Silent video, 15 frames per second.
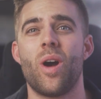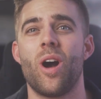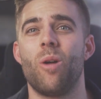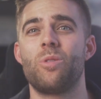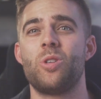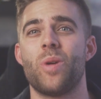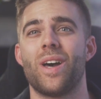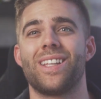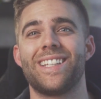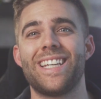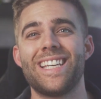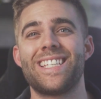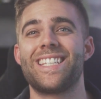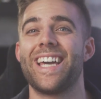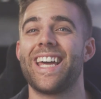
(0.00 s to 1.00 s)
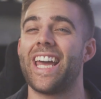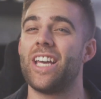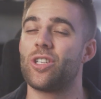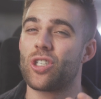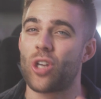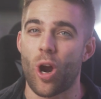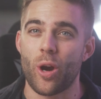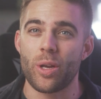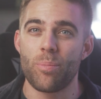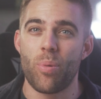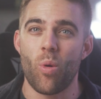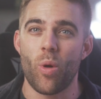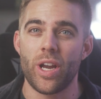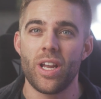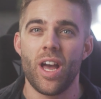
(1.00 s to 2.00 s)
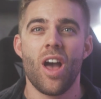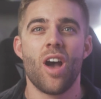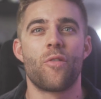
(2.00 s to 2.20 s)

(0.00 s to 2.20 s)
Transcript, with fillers: helped you at least get a starting point